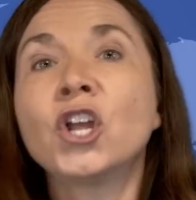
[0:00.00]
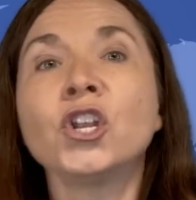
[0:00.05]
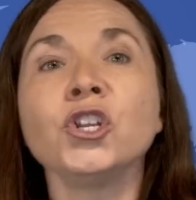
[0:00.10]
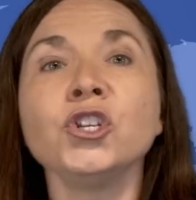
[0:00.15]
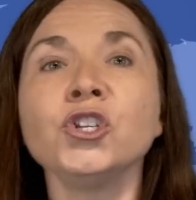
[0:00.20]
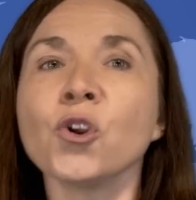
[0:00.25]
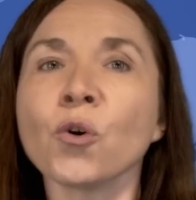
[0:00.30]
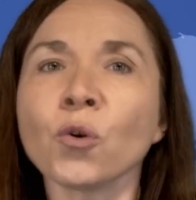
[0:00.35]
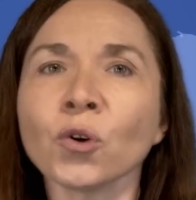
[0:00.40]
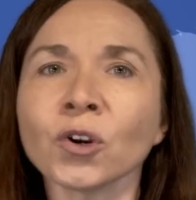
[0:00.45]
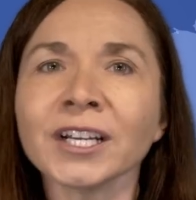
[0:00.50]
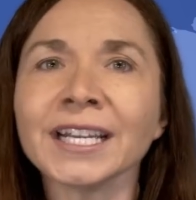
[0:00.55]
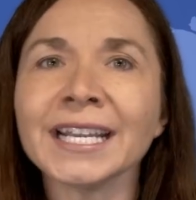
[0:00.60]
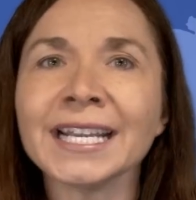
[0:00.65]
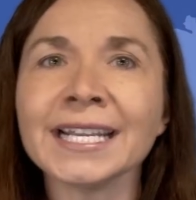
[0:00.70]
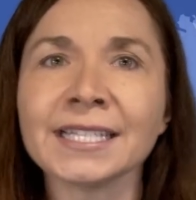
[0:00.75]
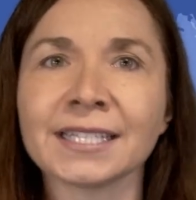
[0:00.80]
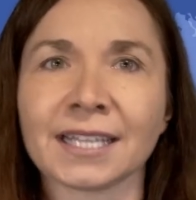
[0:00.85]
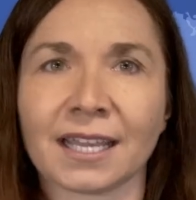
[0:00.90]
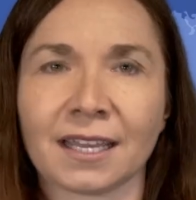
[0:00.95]
Nor
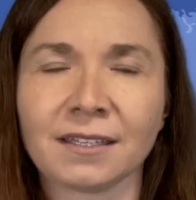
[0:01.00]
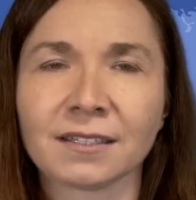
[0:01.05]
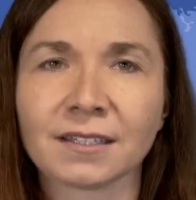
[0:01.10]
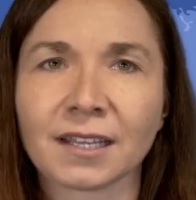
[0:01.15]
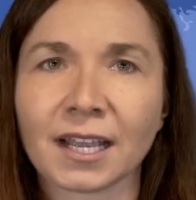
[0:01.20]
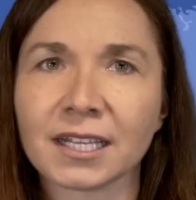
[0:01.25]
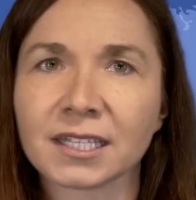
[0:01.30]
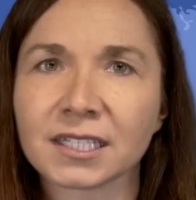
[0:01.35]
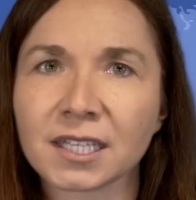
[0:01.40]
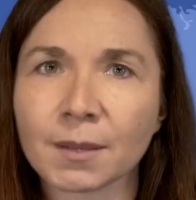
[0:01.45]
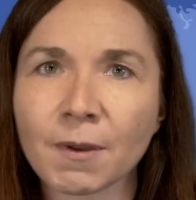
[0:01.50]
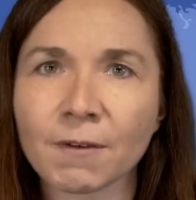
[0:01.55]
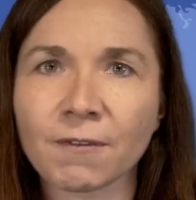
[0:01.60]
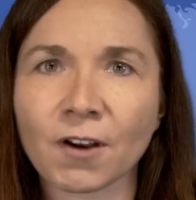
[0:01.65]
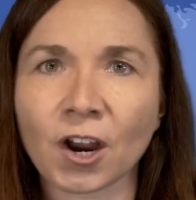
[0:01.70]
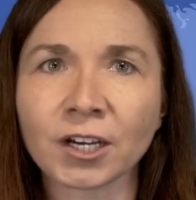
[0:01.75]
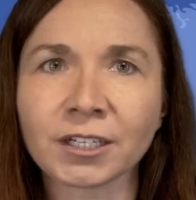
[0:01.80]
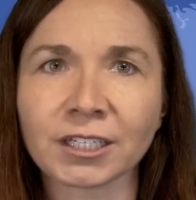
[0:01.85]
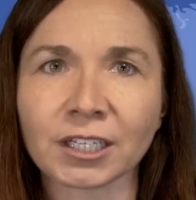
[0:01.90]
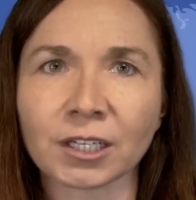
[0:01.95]
is it, as some have
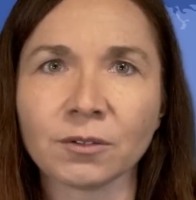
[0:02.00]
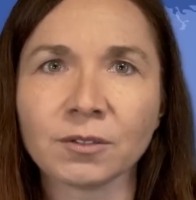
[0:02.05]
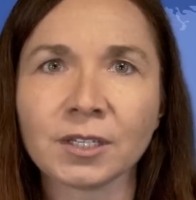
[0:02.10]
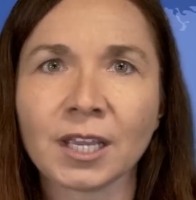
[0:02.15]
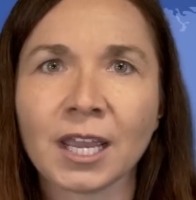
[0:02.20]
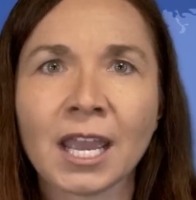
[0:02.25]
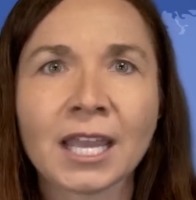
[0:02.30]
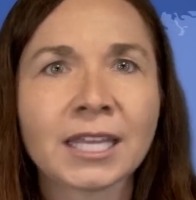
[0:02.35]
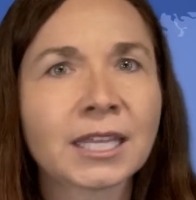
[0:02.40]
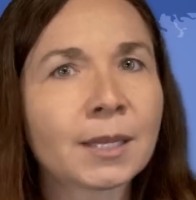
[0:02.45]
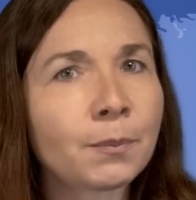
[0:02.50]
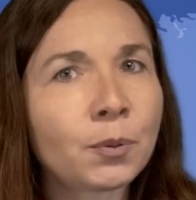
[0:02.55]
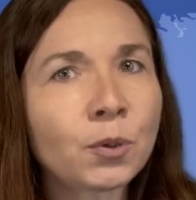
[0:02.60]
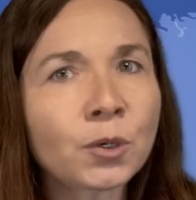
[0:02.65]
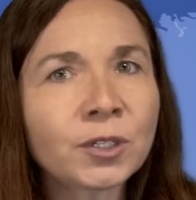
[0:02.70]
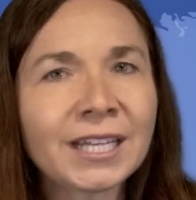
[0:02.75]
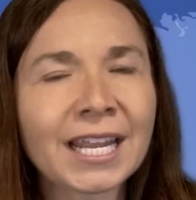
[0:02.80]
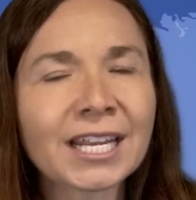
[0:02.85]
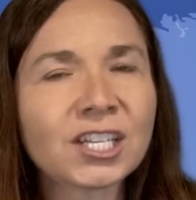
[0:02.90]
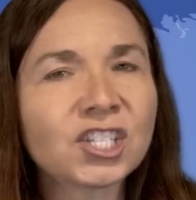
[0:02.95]
argued, that
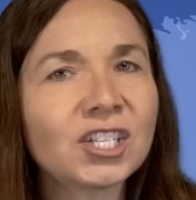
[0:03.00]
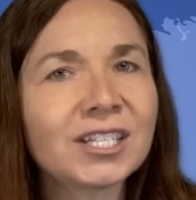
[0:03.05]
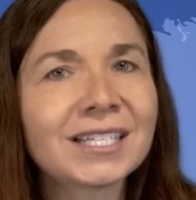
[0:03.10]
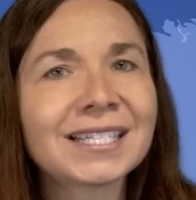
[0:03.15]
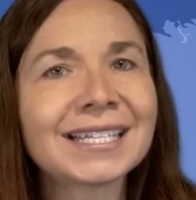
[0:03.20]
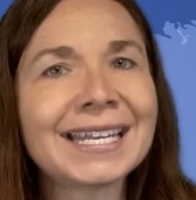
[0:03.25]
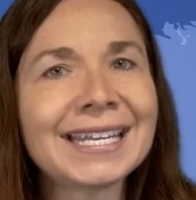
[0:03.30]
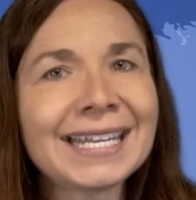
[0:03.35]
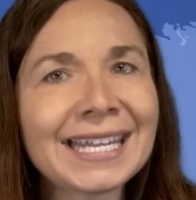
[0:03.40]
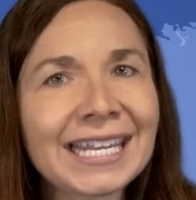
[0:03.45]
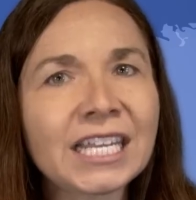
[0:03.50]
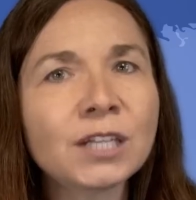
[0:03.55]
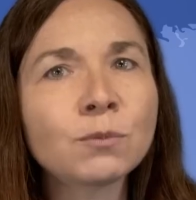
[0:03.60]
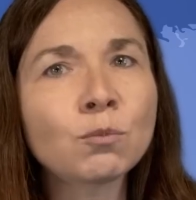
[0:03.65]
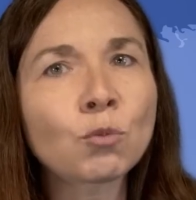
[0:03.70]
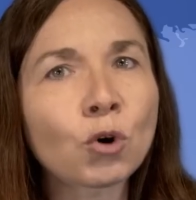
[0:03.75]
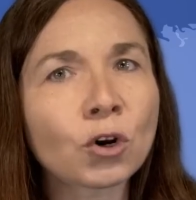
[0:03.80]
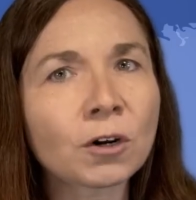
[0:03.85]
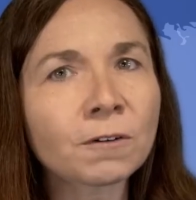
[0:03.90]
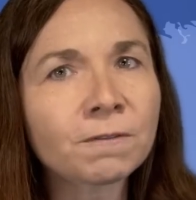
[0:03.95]
poor nations need
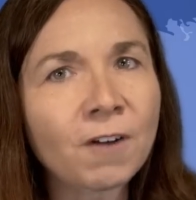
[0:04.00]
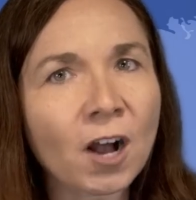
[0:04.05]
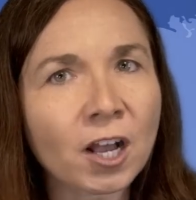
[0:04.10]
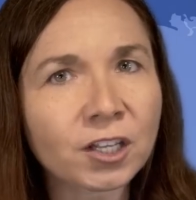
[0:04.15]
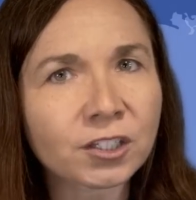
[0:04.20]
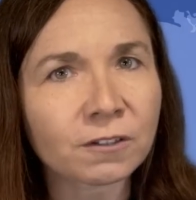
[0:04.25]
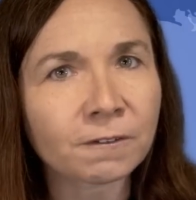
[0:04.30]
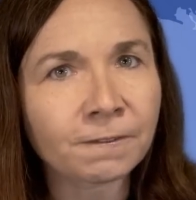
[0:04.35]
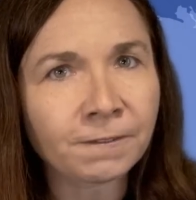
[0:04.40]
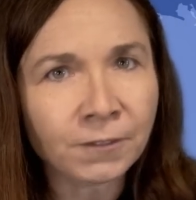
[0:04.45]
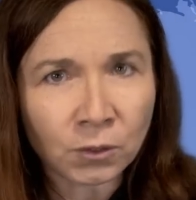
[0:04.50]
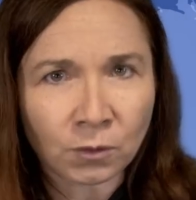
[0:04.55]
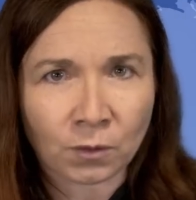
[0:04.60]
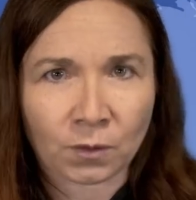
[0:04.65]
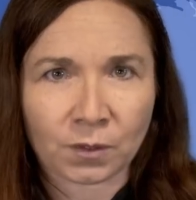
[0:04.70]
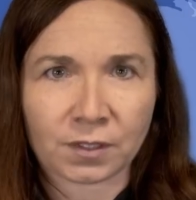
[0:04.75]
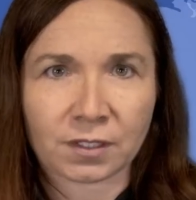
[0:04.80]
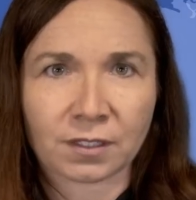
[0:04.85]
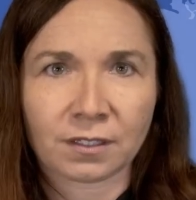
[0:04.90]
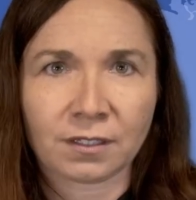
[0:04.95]
more fossil
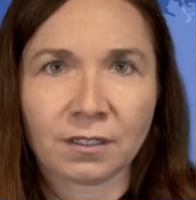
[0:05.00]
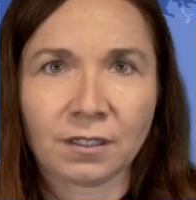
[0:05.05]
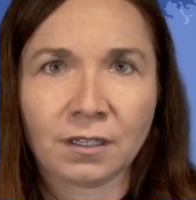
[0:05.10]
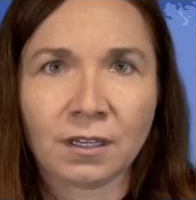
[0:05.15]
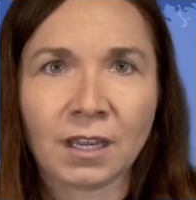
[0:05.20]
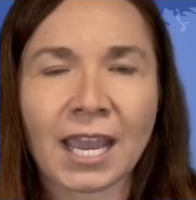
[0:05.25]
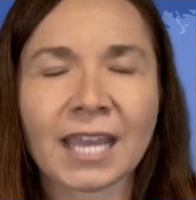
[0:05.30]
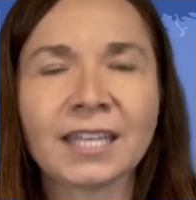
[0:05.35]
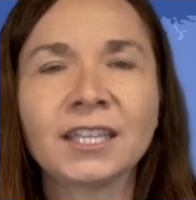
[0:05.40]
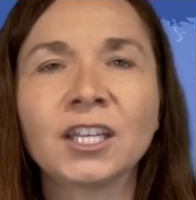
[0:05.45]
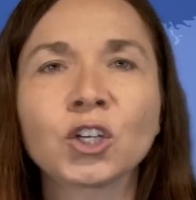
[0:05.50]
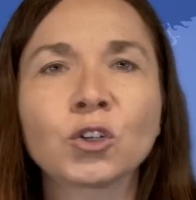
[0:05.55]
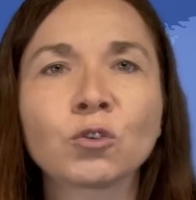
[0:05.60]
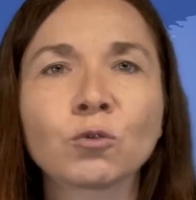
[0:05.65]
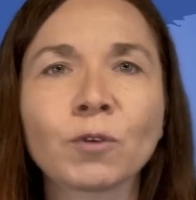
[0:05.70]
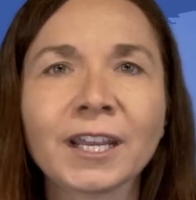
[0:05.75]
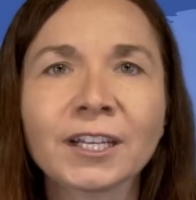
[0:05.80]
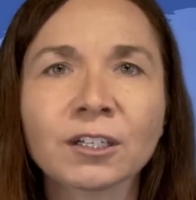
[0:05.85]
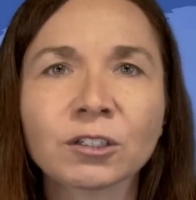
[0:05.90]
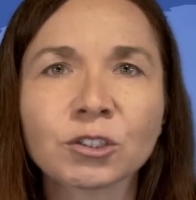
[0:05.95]
fuels, and that
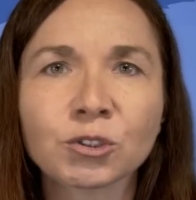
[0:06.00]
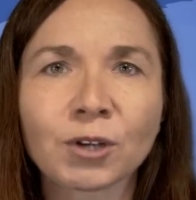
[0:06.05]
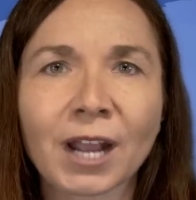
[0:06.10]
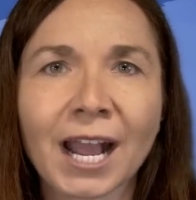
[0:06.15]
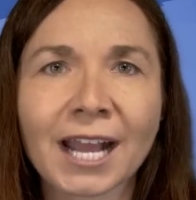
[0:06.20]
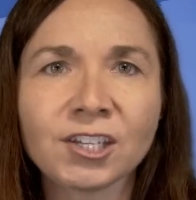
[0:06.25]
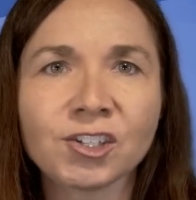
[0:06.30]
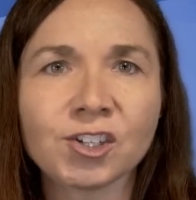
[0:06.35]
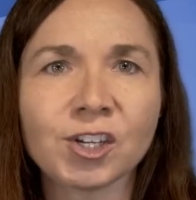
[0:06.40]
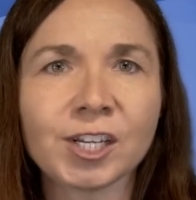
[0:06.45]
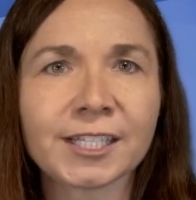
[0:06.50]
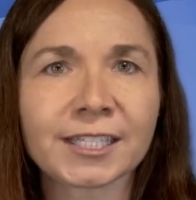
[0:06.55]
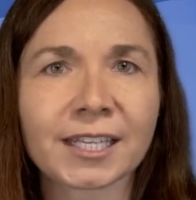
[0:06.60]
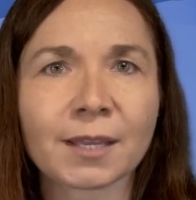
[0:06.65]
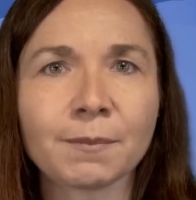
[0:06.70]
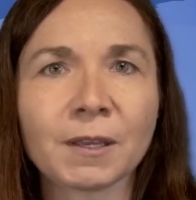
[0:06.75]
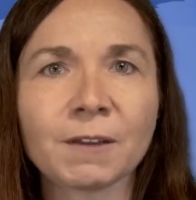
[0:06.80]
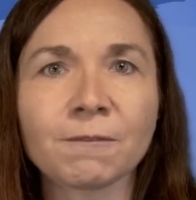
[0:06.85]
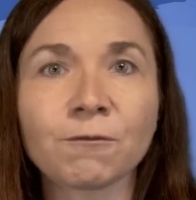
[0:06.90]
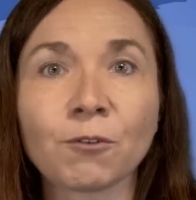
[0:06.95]
greater tragedies
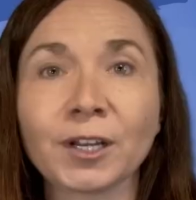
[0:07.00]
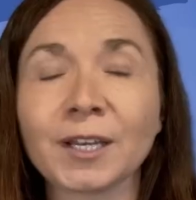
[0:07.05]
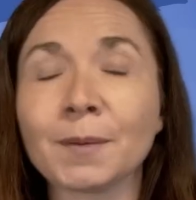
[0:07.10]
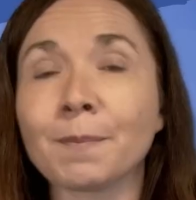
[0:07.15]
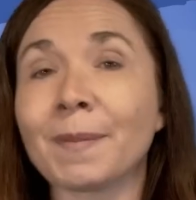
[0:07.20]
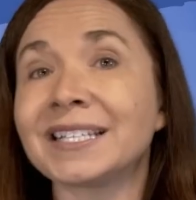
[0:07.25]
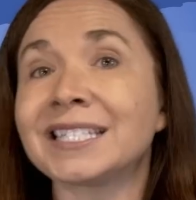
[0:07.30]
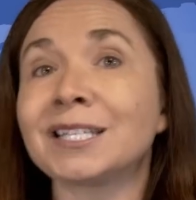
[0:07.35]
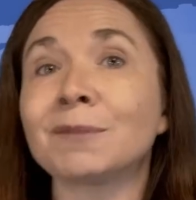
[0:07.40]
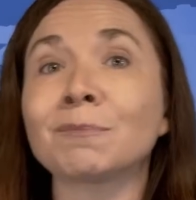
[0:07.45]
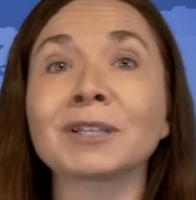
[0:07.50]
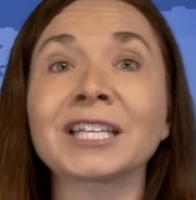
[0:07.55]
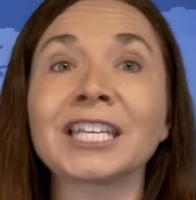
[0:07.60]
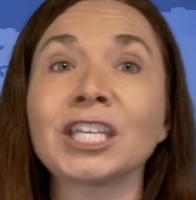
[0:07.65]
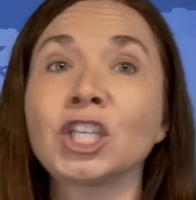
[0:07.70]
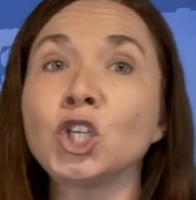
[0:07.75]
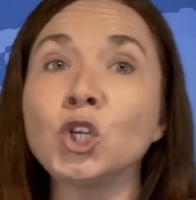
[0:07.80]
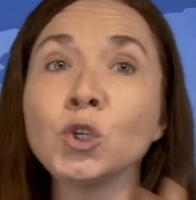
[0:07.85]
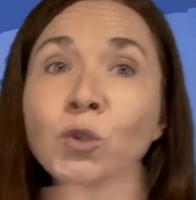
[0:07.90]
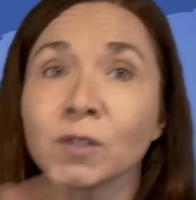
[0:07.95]
can be avoided by simply
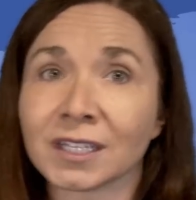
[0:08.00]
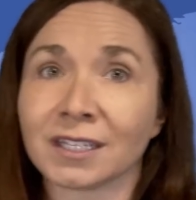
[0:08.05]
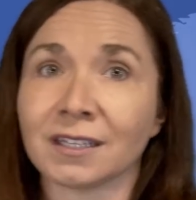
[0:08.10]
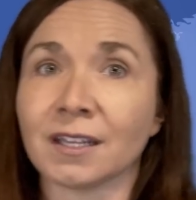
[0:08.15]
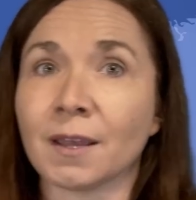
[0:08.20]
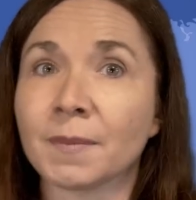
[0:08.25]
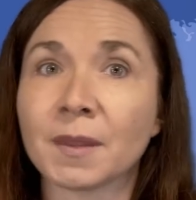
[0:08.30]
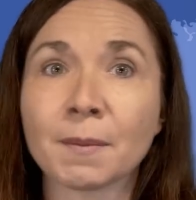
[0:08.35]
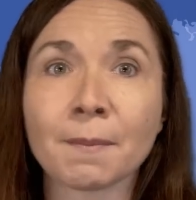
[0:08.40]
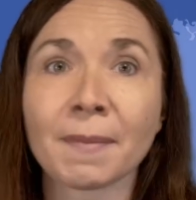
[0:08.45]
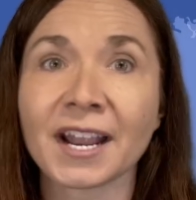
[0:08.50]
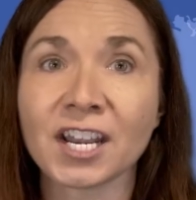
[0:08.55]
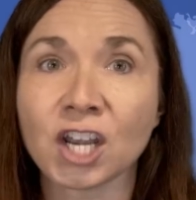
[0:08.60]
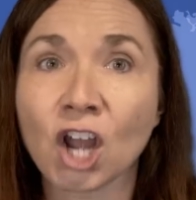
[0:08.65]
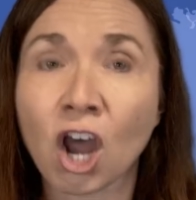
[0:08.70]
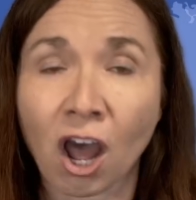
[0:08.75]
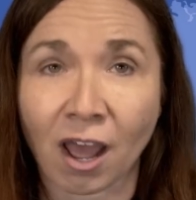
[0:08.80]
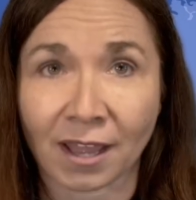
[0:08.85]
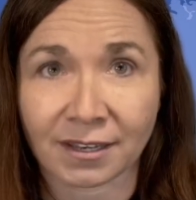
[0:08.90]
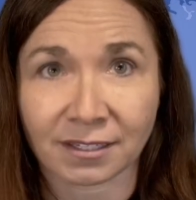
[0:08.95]
using them than by
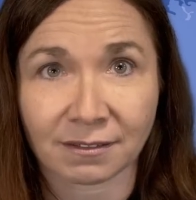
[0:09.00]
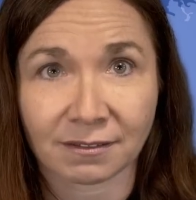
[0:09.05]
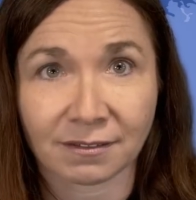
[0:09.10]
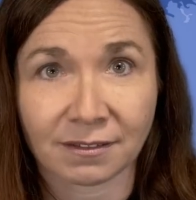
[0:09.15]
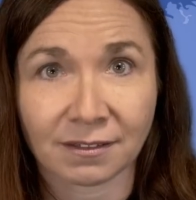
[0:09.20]
not.